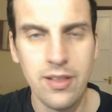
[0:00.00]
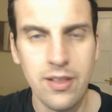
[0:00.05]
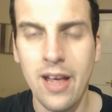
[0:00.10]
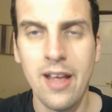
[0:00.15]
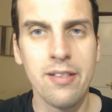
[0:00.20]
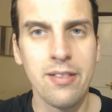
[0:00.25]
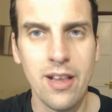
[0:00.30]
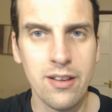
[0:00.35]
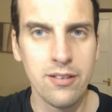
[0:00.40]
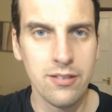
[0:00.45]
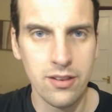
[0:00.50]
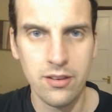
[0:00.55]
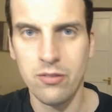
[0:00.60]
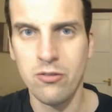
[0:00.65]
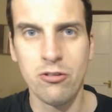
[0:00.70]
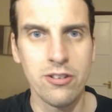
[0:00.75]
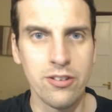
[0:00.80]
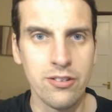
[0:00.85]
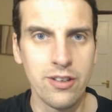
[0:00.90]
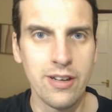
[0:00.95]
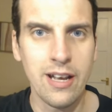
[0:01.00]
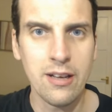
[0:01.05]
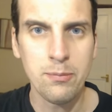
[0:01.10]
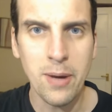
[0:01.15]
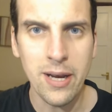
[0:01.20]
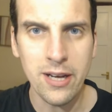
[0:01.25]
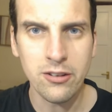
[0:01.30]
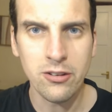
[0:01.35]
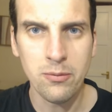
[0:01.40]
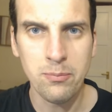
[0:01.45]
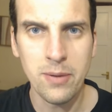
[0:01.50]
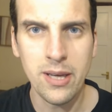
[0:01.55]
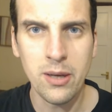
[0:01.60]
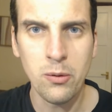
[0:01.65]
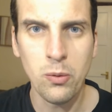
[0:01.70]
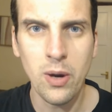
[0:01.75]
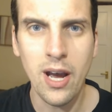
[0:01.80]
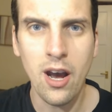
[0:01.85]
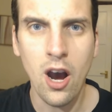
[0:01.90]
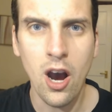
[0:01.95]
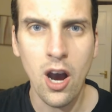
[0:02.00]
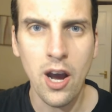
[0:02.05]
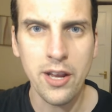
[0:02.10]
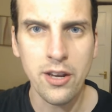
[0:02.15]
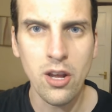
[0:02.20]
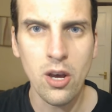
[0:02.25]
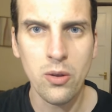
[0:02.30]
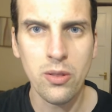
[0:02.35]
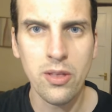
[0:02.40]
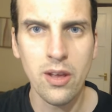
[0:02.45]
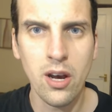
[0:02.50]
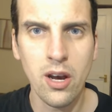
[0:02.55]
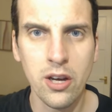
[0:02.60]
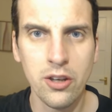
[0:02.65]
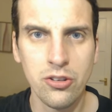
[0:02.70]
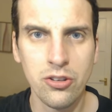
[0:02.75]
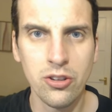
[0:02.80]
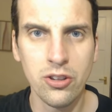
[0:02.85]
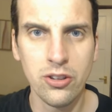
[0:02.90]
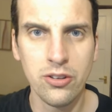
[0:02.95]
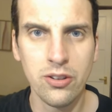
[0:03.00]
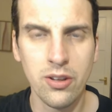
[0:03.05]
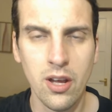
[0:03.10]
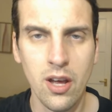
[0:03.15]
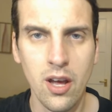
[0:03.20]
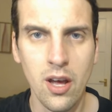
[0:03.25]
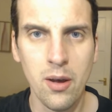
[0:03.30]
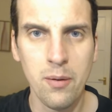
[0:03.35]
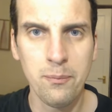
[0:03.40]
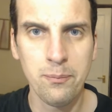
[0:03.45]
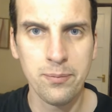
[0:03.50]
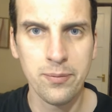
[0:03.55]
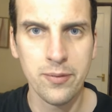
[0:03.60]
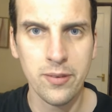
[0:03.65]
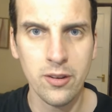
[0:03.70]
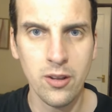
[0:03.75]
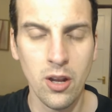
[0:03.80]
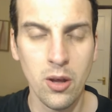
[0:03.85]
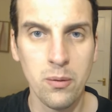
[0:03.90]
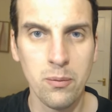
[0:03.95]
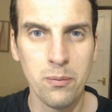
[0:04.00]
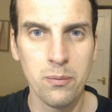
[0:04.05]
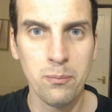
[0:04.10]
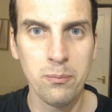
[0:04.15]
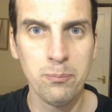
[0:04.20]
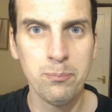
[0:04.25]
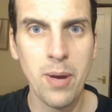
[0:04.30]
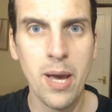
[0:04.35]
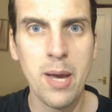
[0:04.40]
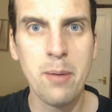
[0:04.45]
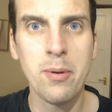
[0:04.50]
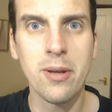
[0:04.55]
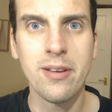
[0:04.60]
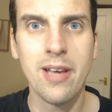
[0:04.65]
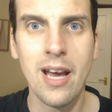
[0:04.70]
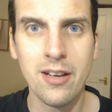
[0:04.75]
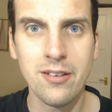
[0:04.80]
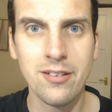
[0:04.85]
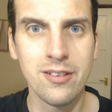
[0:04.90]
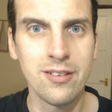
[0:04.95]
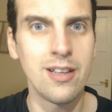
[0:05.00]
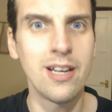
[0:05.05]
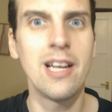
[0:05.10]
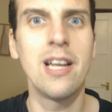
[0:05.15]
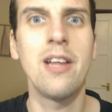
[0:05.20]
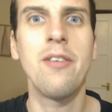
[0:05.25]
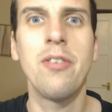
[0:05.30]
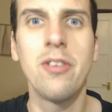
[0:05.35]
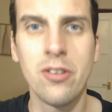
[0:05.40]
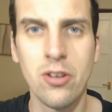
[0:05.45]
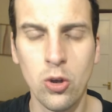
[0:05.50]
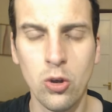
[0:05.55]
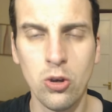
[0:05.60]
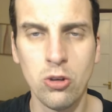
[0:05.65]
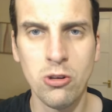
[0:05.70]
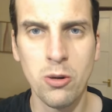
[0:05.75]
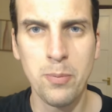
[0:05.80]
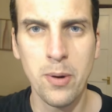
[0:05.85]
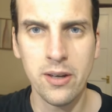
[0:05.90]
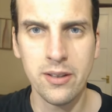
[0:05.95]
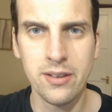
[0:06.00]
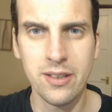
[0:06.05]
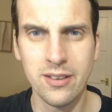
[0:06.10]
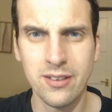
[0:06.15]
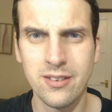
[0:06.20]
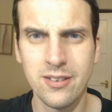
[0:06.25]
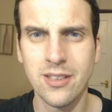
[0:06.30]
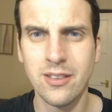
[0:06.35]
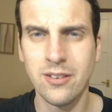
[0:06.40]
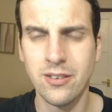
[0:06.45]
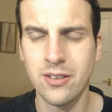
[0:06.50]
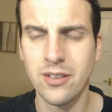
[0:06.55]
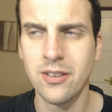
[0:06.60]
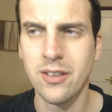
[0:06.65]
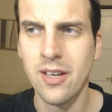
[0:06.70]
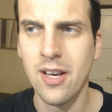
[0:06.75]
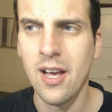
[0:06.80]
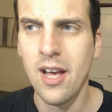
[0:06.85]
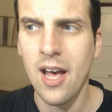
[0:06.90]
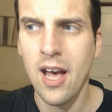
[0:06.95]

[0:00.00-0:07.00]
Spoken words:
Then there's the Christian aspect of me where I know that I should, you know, pay my taxes and live as a law-abiding citizen.